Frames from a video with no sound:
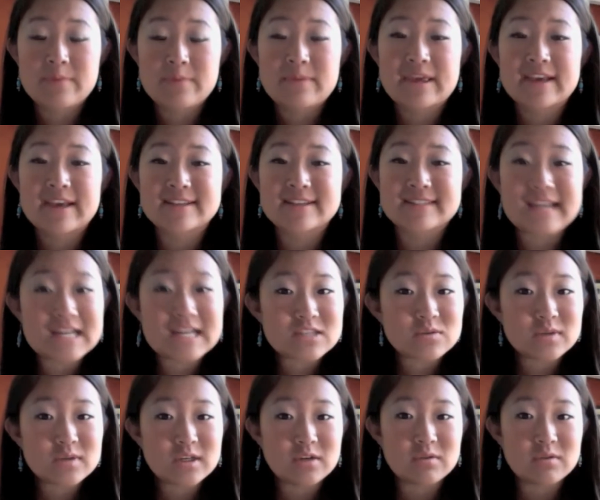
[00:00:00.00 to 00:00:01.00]
because
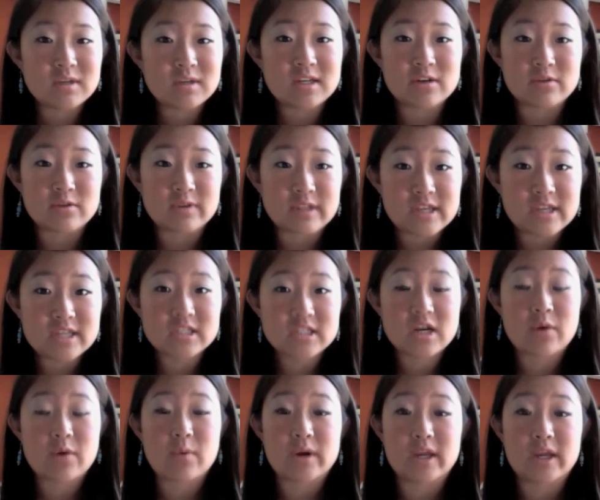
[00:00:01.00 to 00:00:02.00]
that's when you need to really
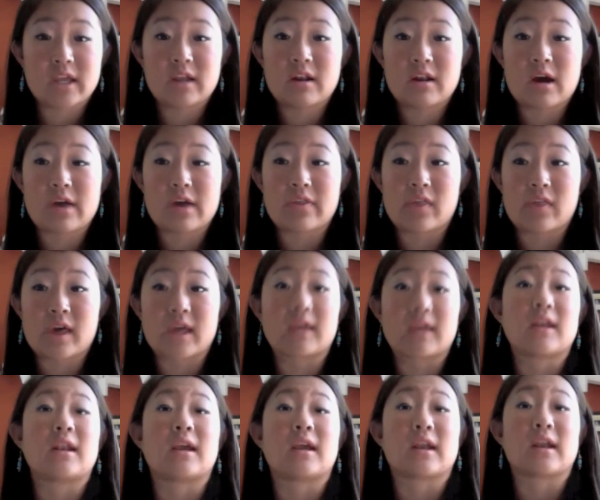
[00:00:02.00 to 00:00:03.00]
start working on
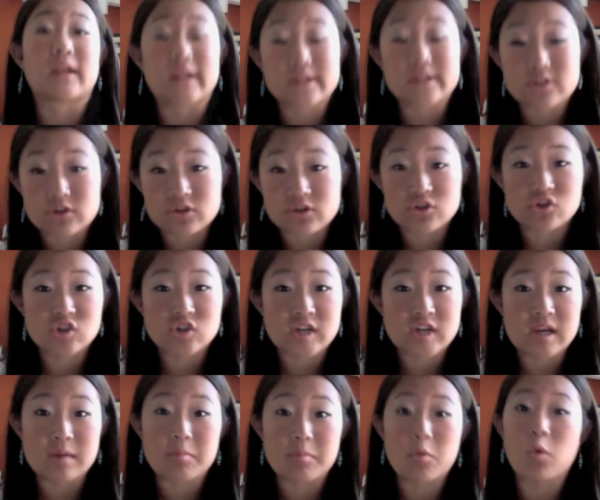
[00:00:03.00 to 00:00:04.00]
getting an
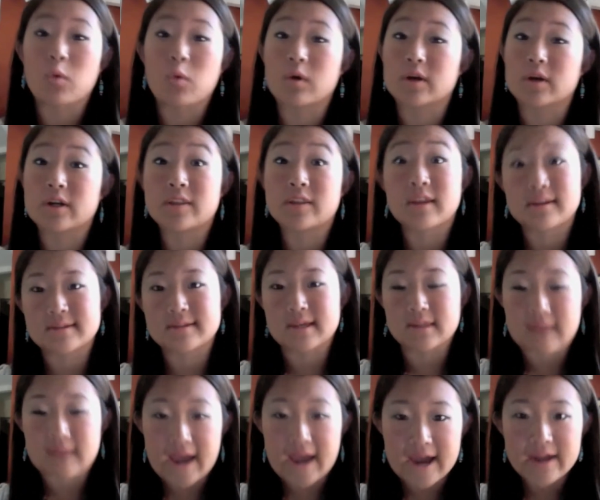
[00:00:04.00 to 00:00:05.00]
internship or things
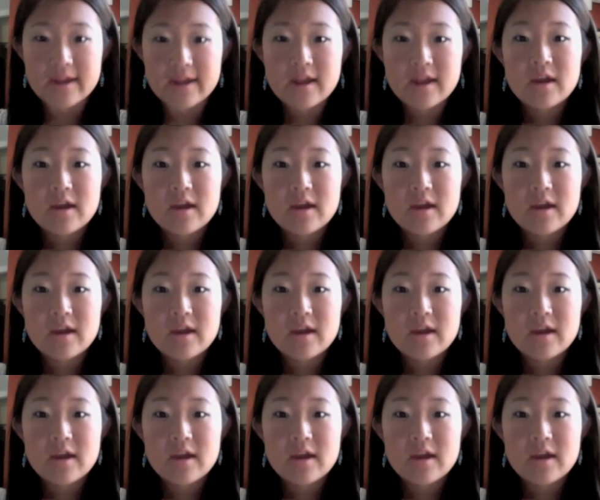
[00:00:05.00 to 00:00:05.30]
like that.